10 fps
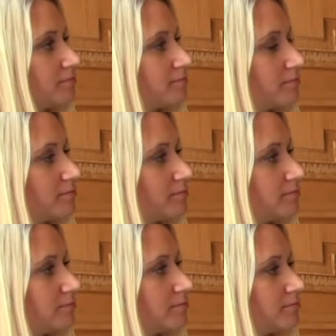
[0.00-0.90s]

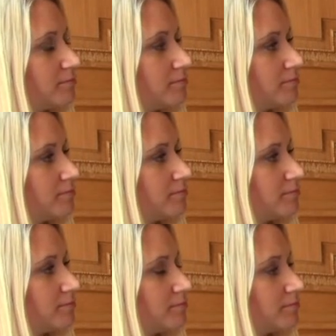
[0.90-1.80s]

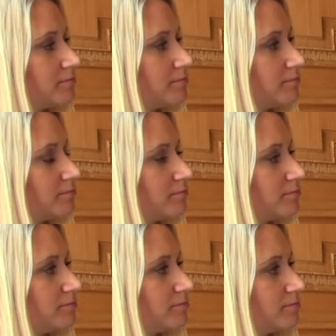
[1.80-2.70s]

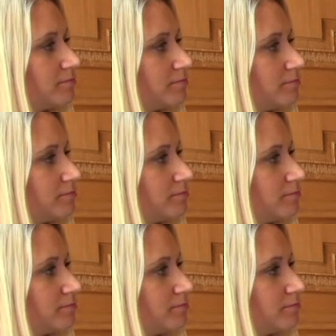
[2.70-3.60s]

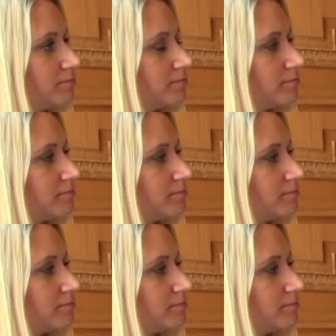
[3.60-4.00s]
No words are spoken by the person on screen.